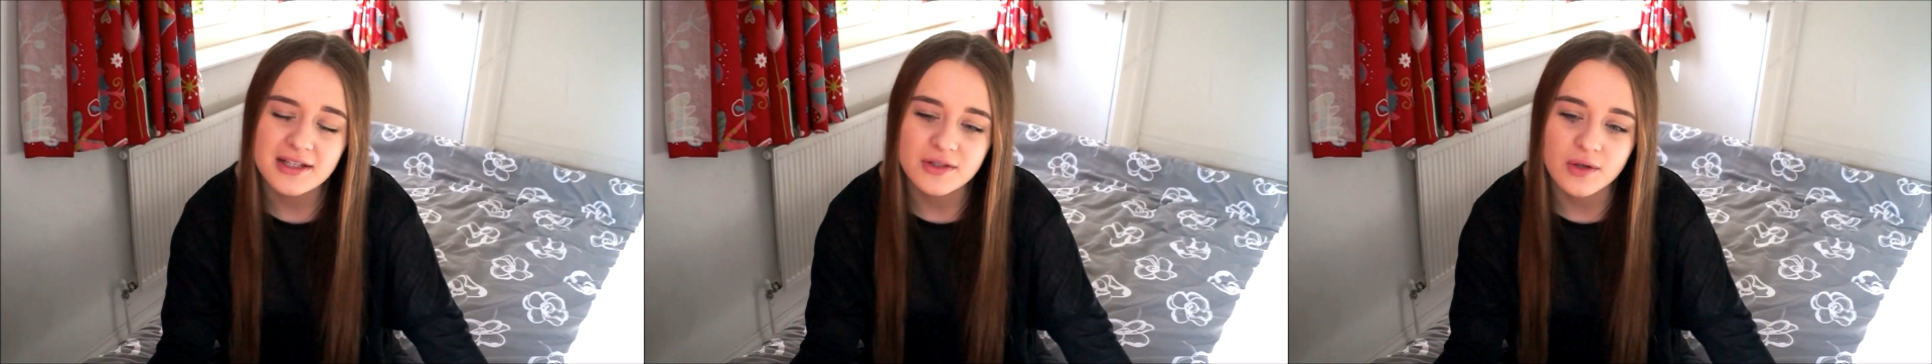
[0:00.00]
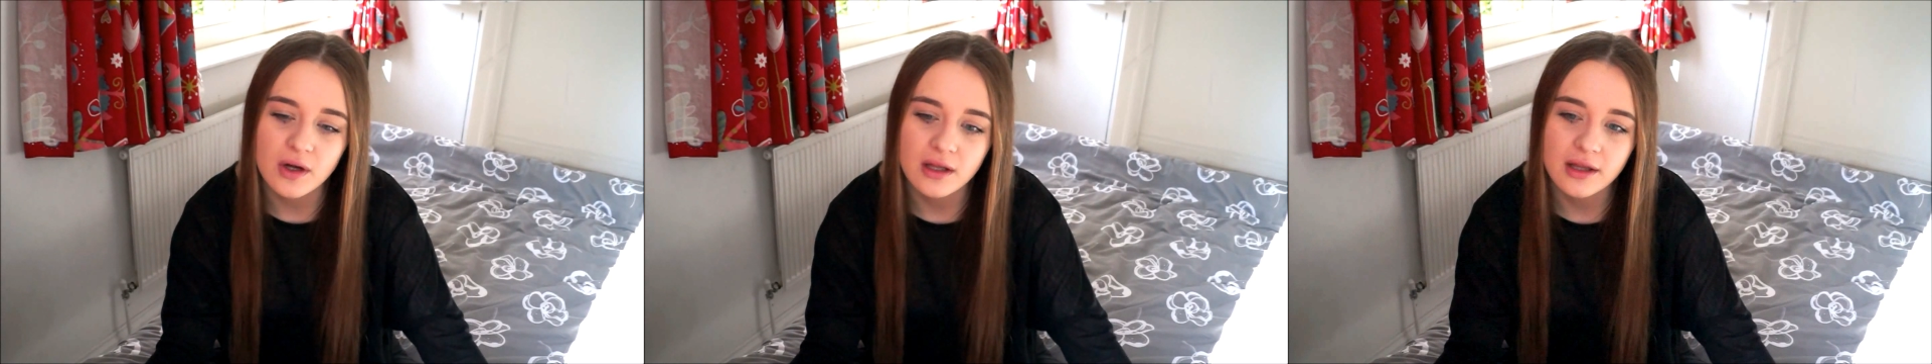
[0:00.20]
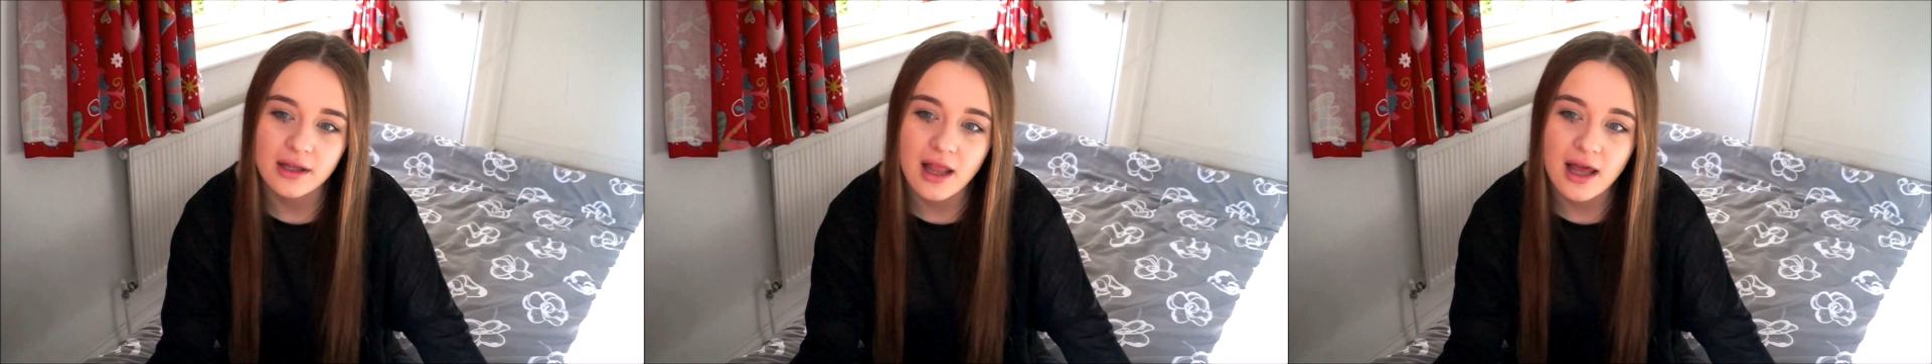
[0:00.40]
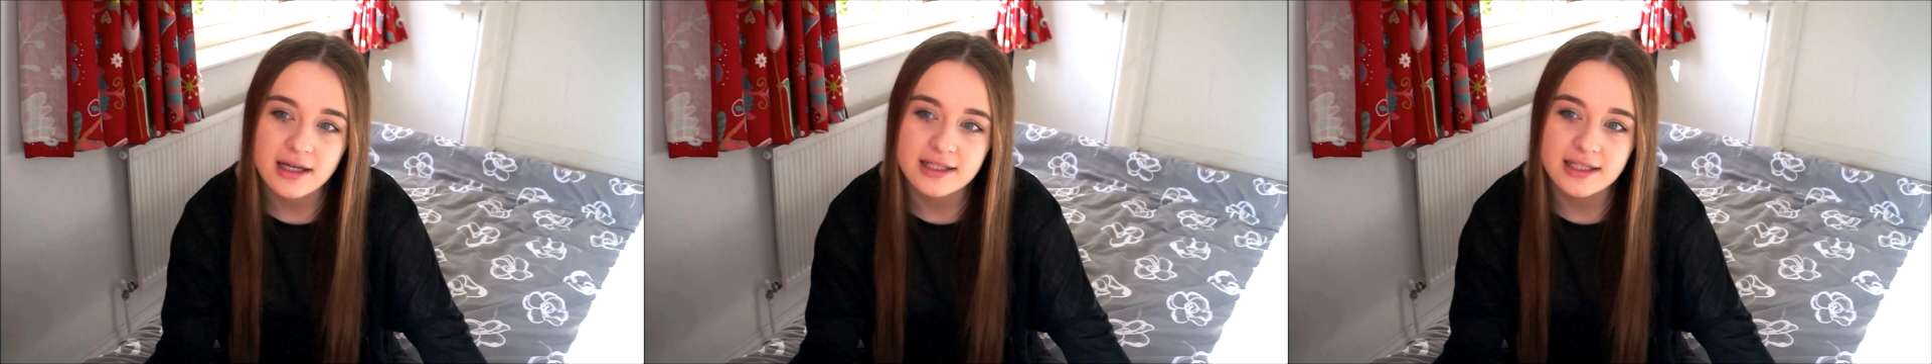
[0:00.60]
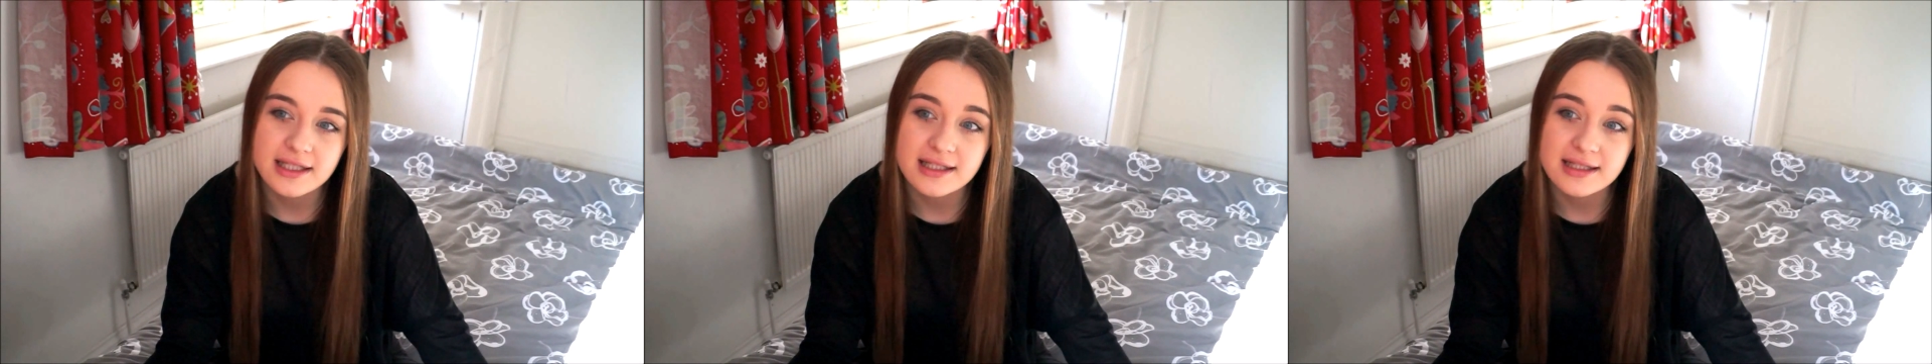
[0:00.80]
so all the
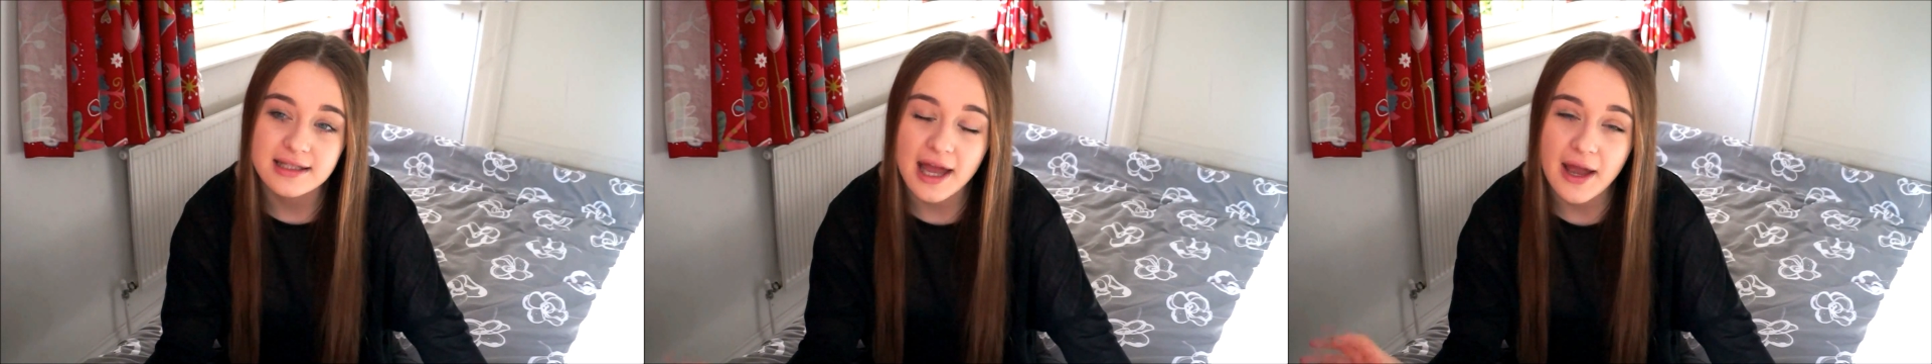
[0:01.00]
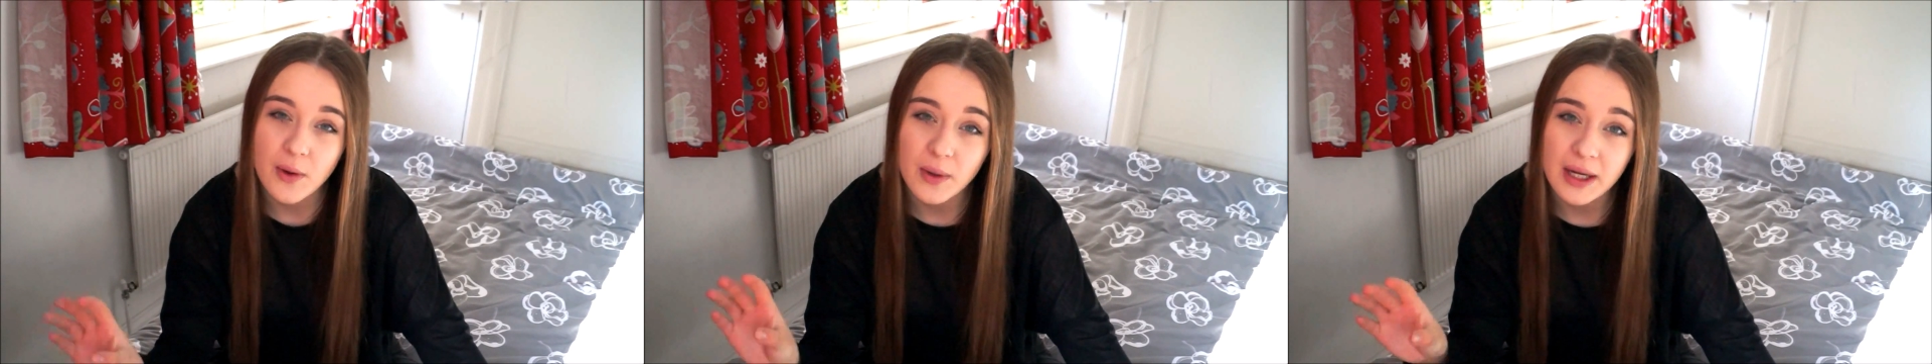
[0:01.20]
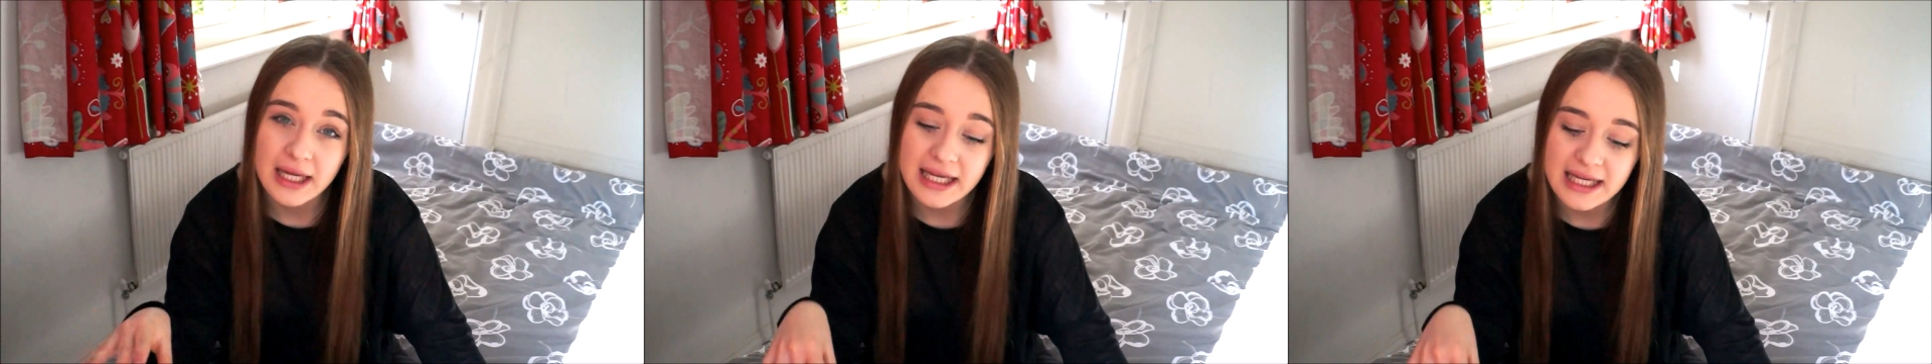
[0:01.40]
lighting is now